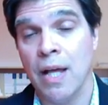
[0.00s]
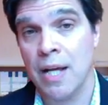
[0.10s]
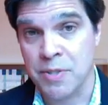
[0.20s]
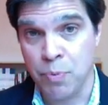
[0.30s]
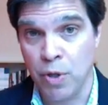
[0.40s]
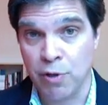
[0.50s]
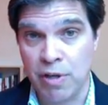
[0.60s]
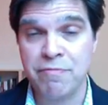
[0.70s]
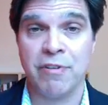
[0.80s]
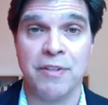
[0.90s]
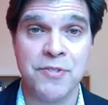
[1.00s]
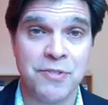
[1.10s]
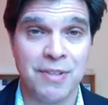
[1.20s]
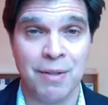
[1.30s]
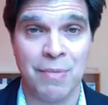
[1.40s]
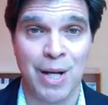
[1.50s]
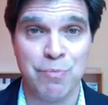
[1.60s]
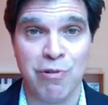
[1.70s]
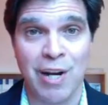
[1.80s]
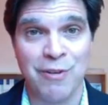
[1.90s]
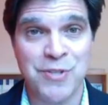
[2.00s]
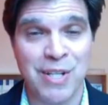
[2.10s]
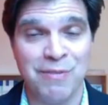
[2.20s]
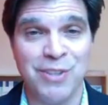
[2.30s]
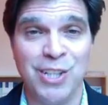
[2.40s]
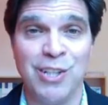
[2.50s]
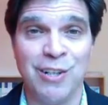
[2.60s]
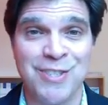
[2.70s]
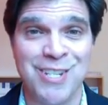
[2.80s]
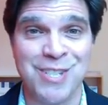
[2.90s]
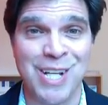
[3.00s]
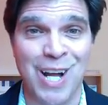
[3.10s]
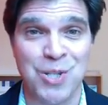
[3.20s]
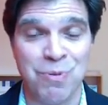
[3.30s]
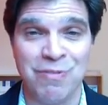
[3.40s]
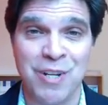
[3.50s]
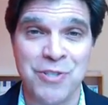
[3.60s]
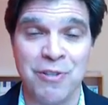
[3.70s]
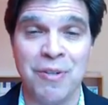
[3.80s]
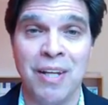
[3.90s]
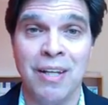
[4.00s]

As a point of reference, in my prior 17 years as a college professor,